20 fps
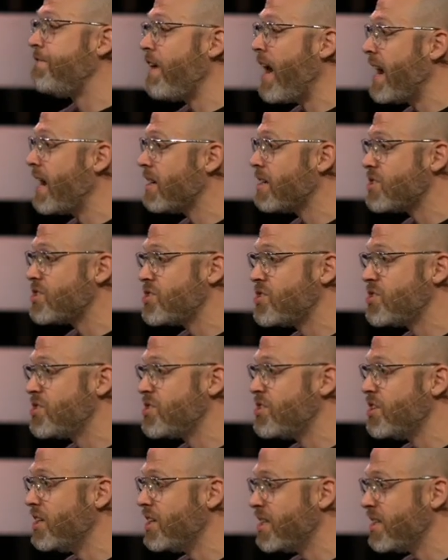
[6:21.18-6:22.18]
fire
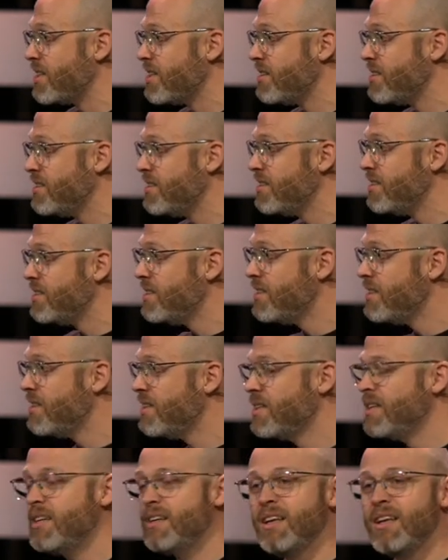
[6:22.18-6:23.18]
stood.
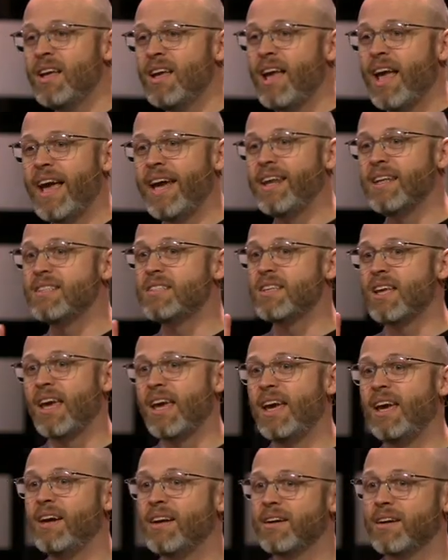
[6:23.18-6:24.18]
And it's
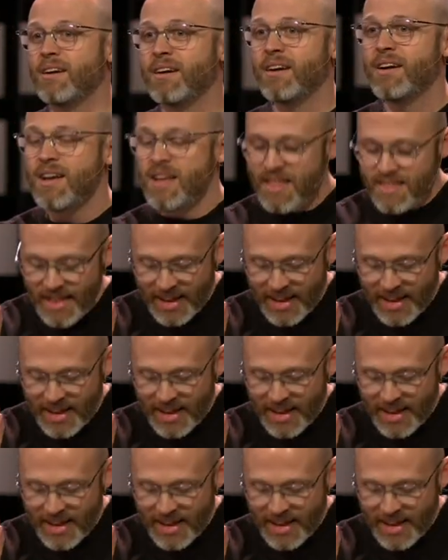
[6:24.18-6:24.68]
here